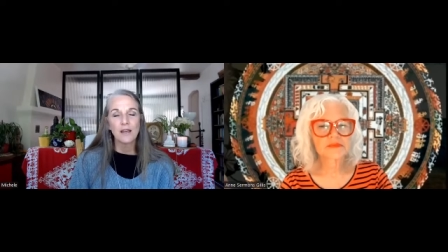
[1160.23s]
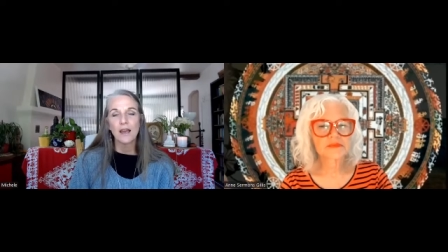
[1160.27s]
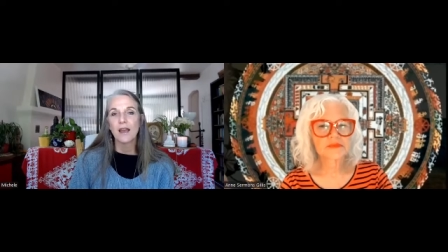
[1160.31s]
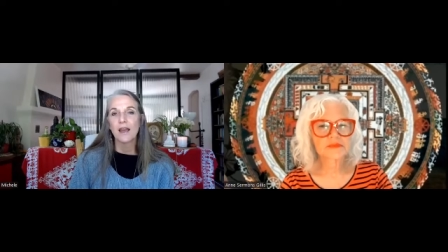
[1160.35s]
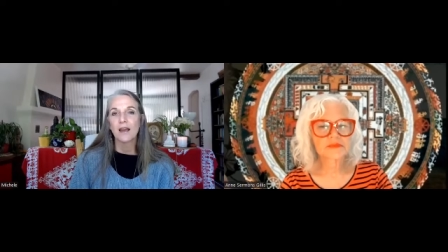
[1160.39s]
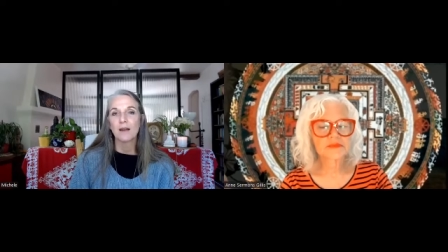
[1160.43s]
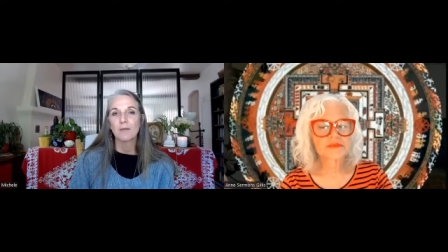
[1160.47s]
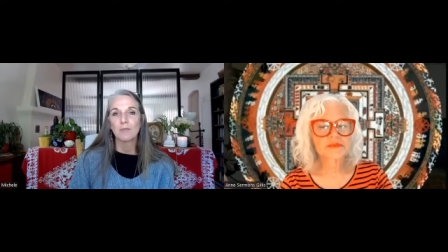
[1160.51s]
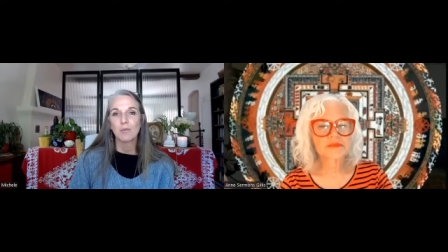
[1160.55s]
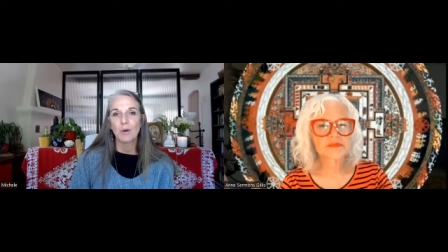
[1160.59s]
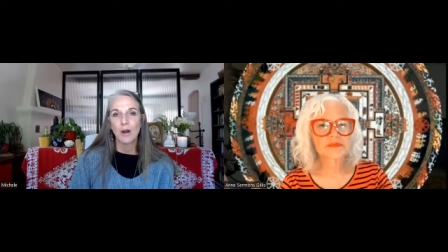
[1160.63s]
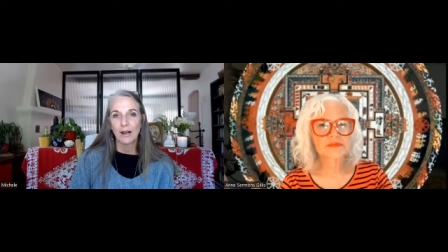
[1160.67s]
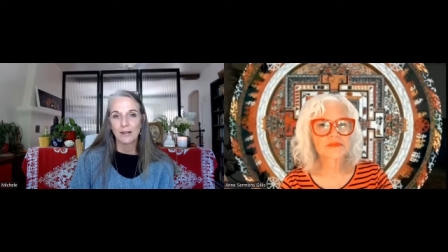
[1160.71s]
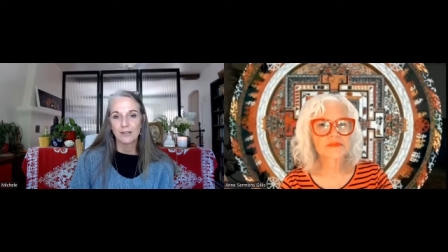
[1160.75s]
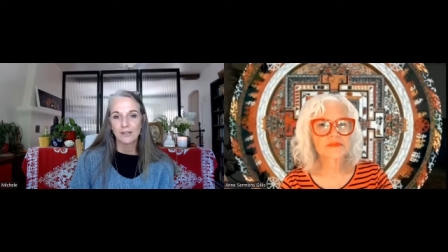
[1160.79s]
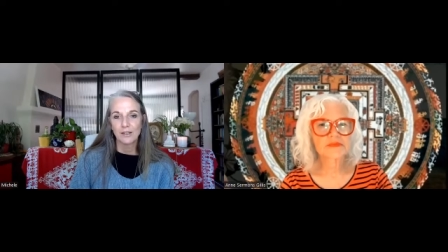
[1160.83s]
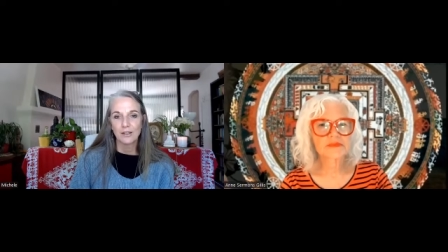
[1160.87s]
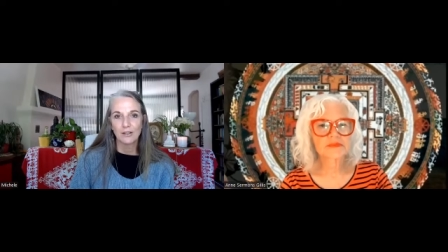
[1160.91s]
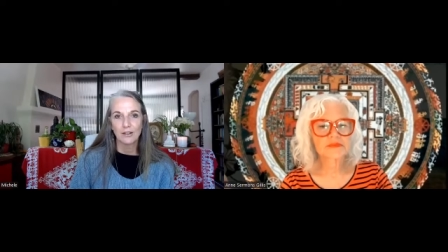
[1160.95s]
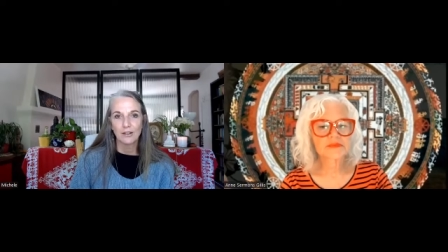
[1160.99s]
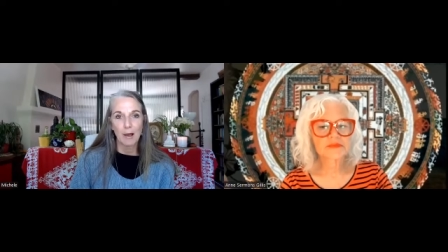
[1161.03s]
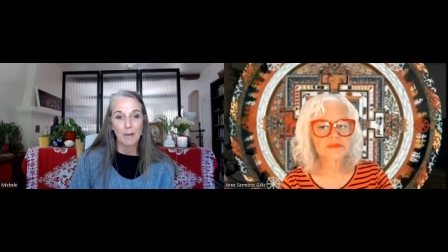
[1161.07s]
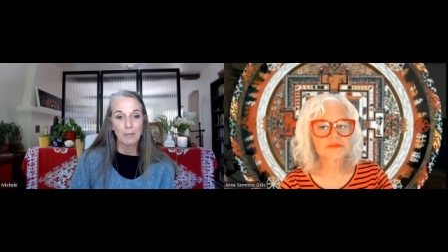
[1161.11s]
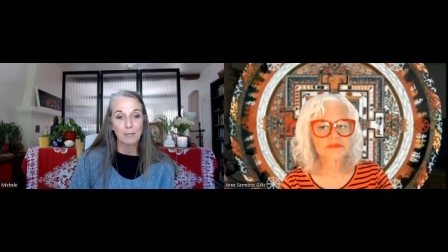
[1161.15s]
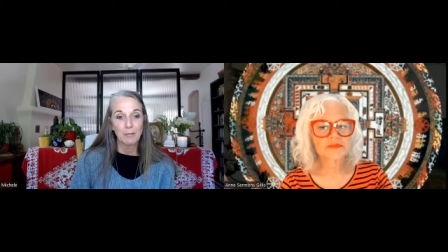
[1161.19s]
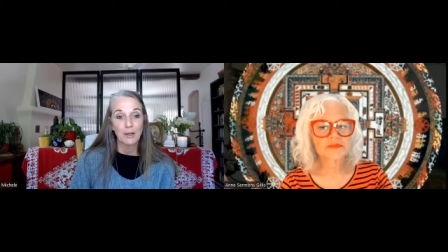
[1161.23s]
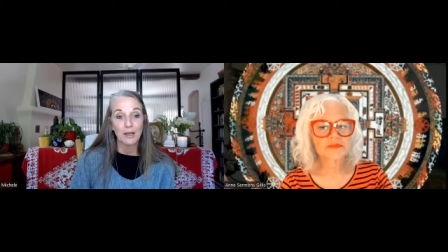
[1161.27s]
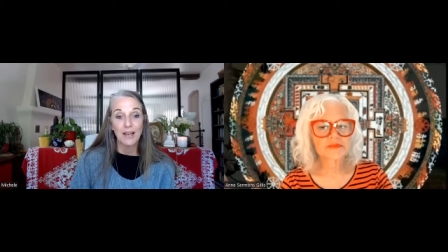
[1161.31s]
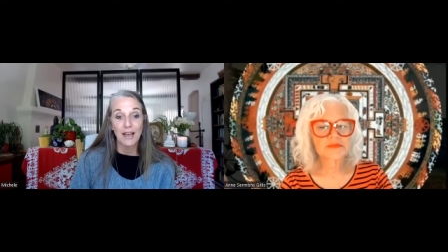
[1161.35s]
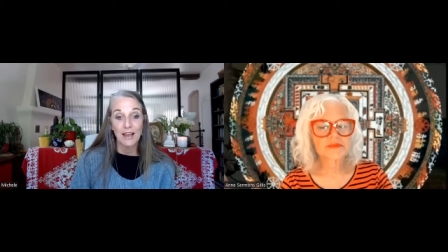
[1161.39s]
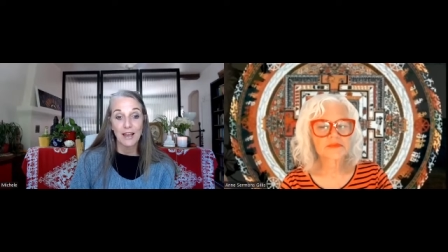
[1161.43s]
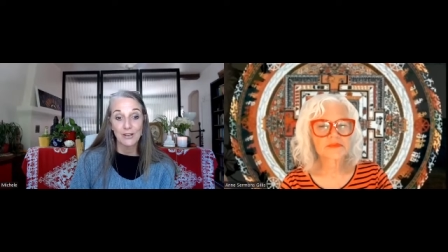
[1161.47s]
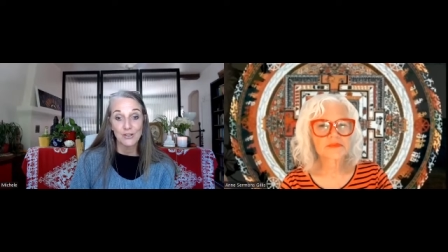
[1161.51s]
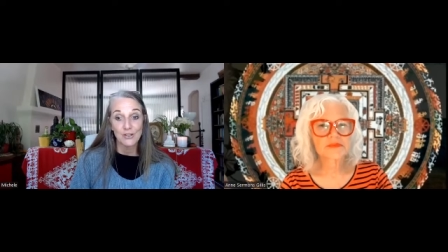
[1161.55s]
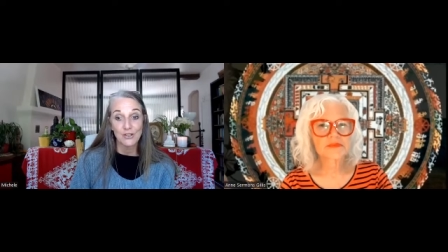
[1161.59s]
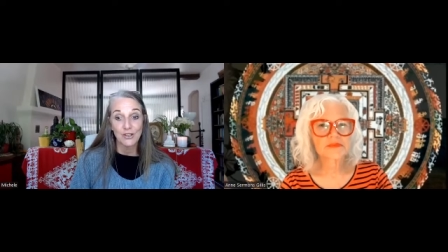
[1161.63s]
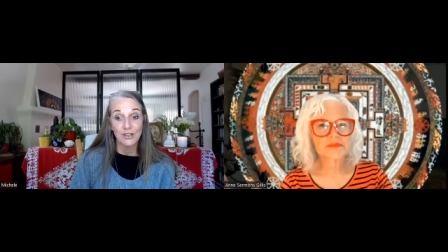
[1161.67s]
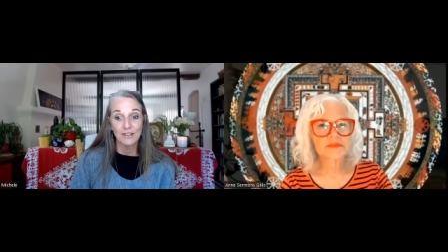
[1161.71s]
and practical
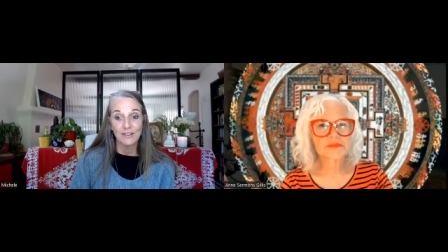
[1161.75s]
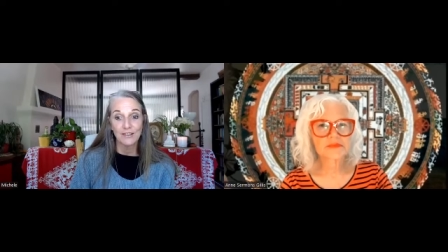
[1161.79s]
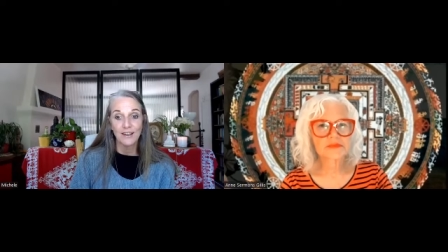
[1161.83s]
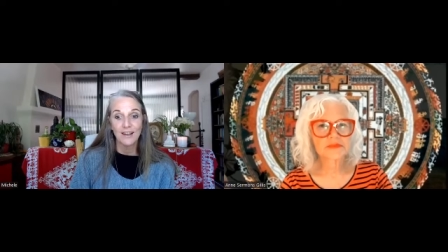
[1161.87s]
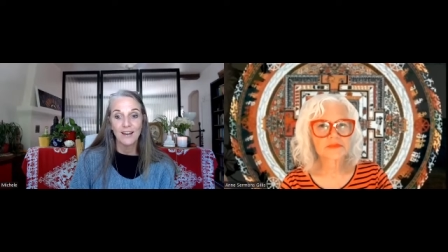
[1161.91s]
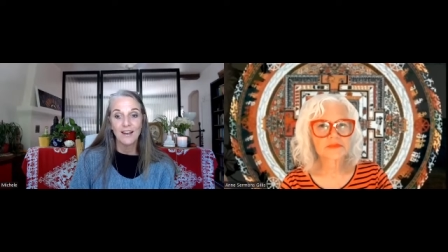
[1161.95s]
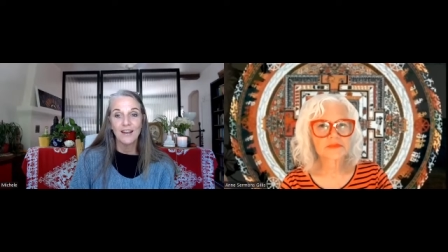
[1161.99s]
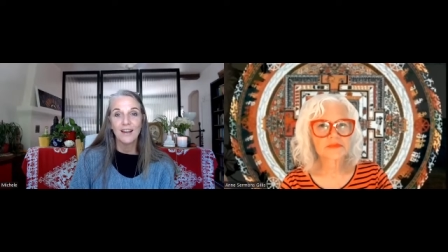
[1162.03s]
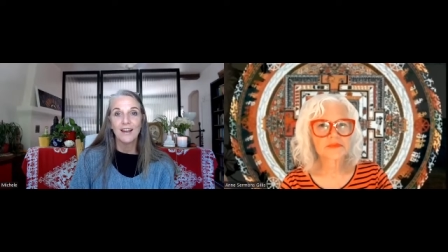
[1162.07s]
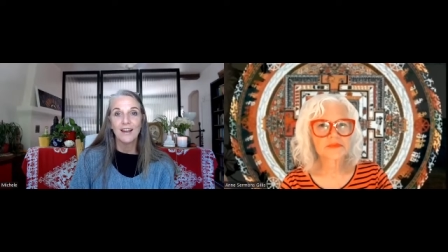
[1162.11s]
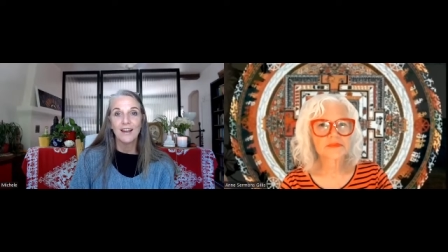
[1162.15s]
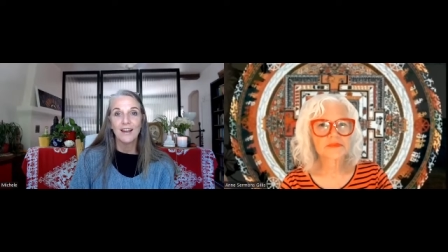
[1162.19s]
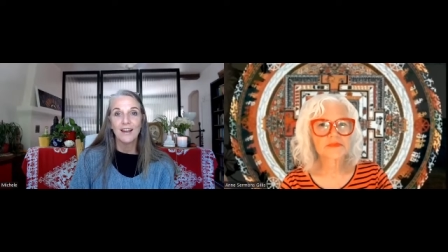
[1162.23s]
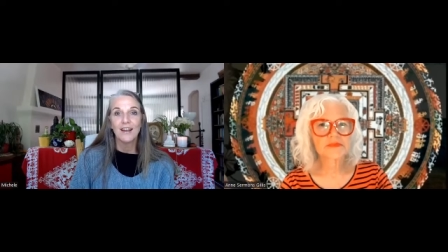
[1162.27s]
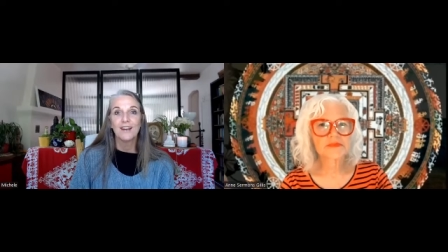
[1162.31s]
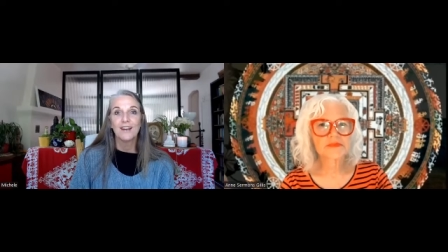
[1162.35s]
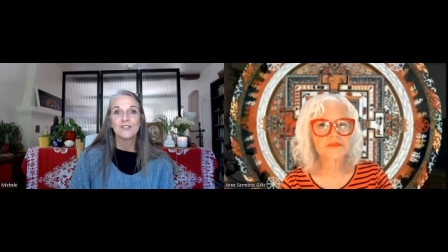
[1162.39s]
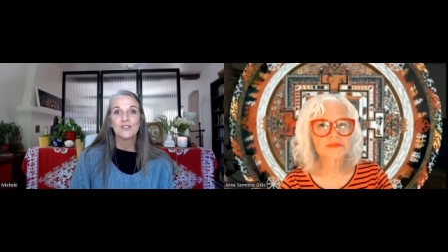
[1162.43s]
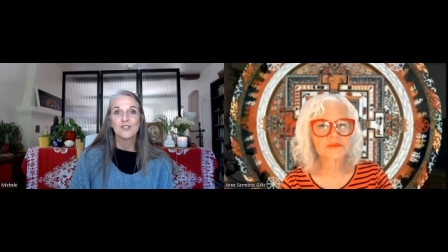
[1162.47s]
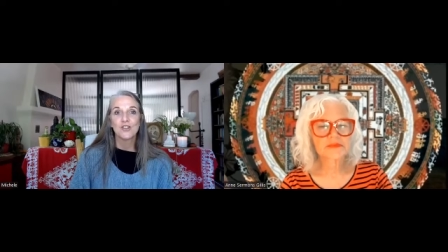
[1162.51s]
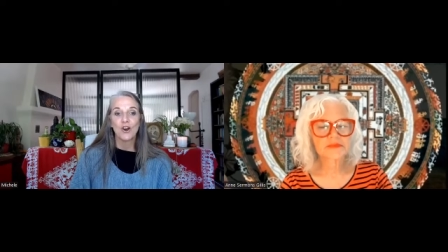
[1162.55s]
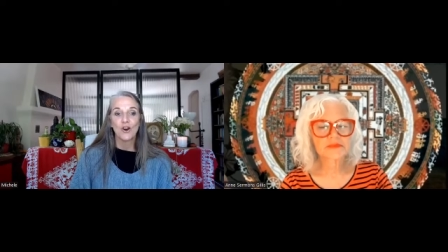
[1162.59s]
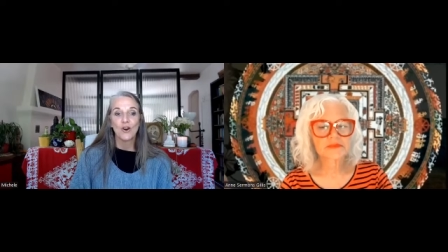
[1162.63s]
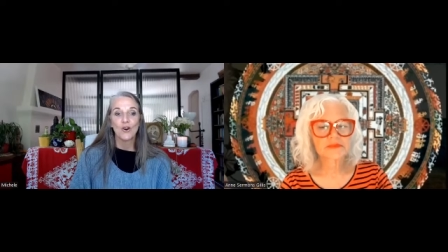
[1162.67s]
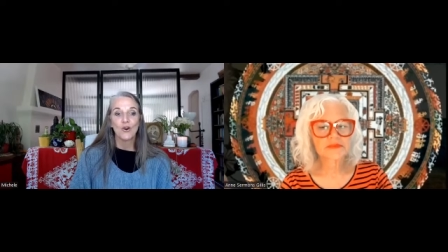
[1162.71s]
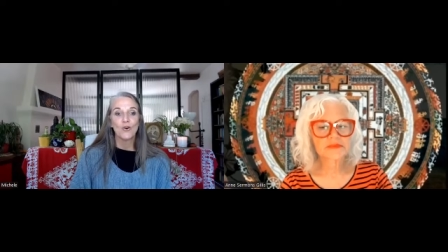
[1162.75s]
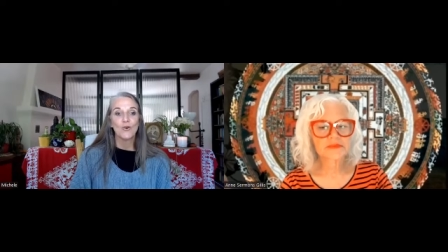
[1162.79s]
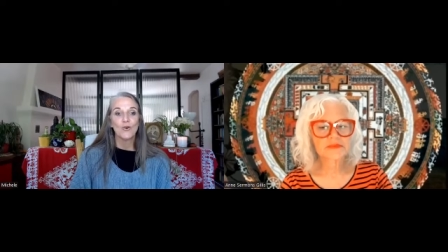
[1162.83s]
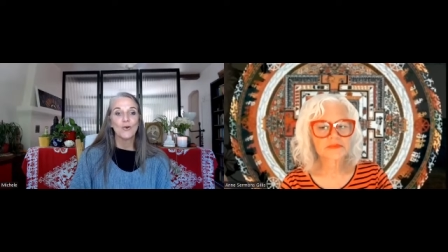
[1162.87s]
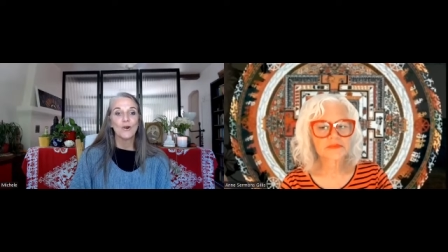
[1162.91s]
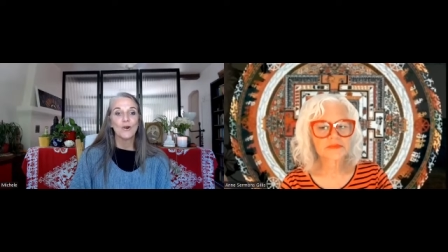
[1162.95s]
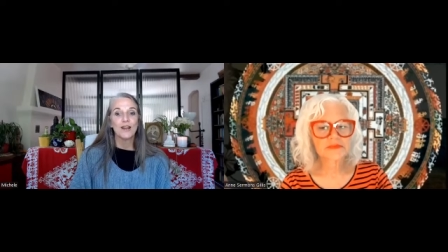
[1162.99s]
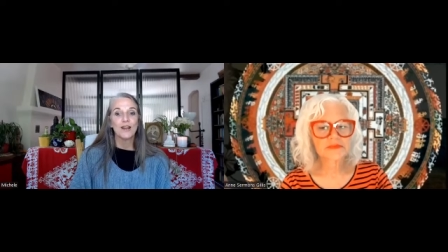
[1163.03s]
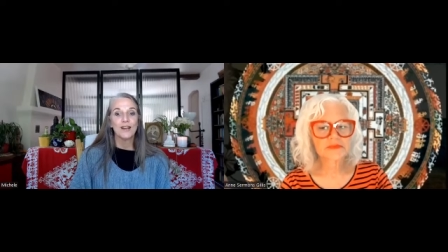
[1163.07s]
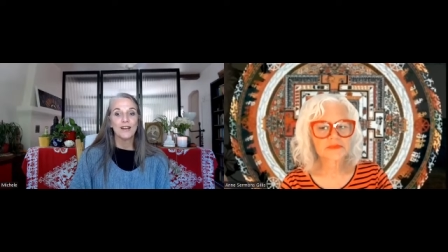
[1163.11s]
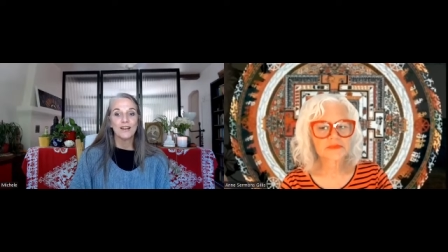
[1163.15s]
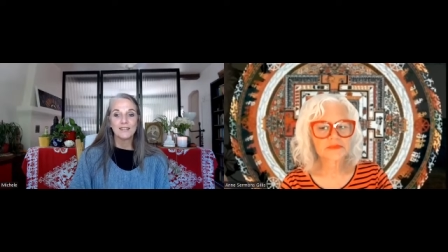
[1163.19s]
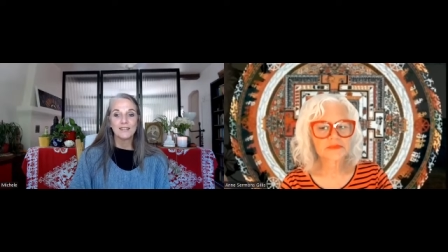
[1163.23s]
application. So
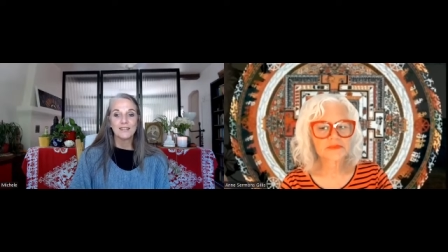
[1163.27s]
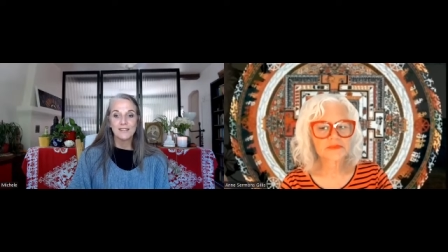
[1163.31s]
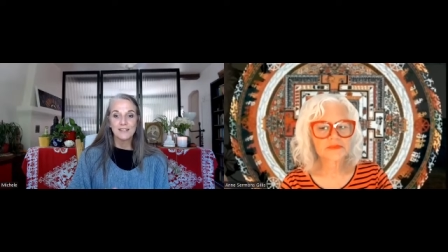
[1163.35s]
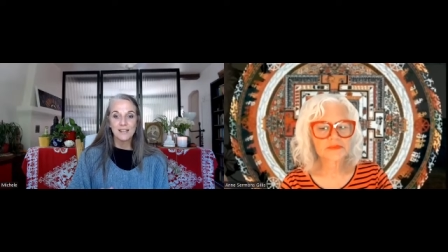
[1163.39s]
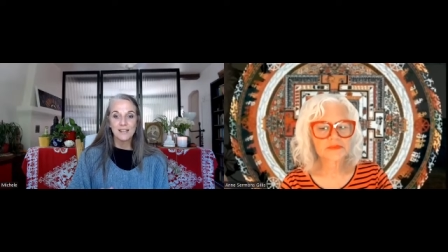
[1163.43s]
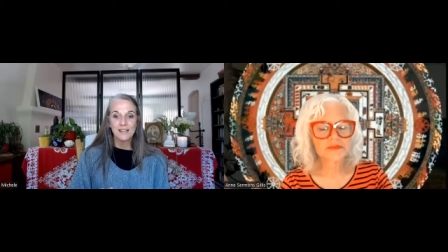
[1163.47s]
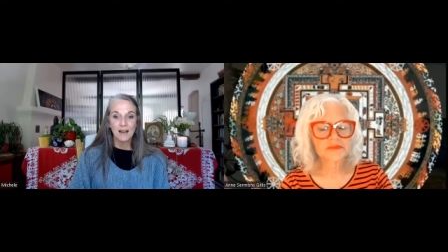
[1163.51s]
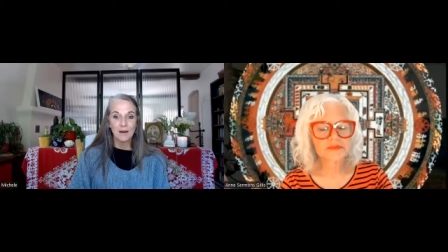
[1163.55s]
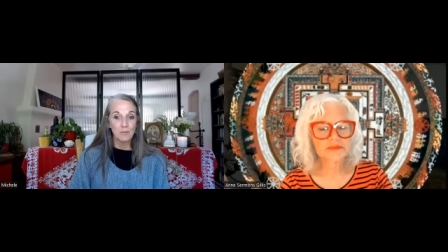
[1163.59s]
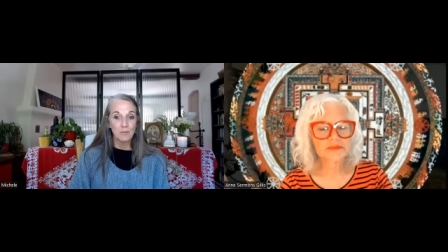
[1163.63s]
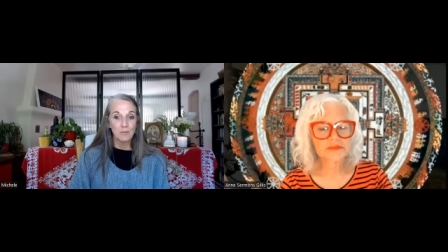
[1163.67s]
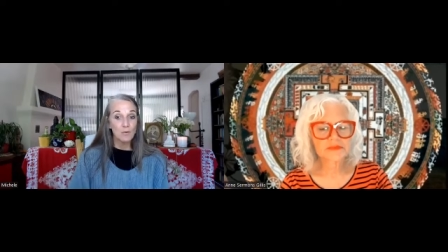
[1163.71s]
I'm